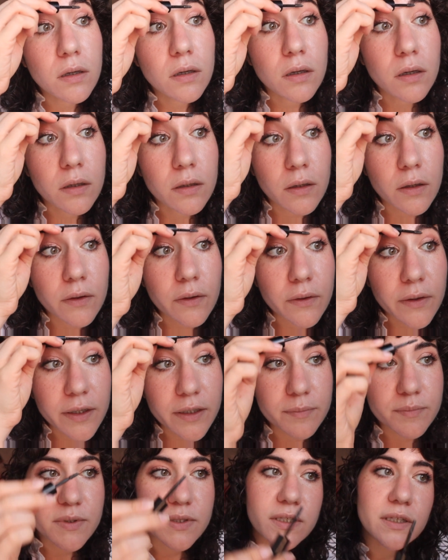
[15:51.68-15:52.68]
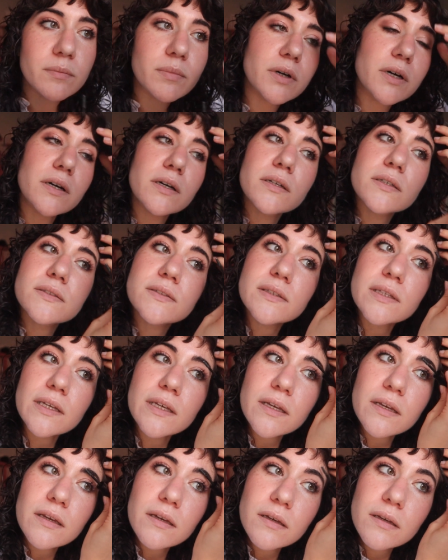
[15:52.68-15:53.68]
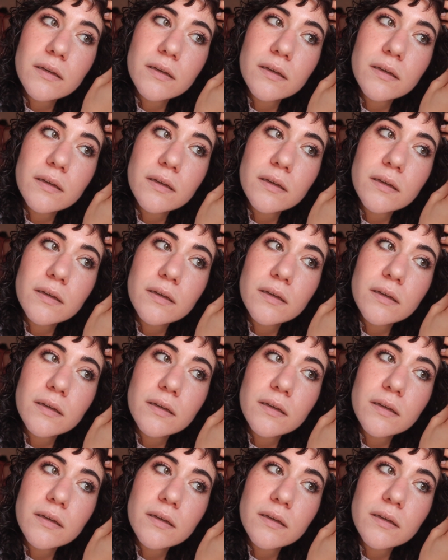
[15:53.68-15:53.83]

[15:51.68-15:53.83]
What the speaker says: Another Ipsy box thing.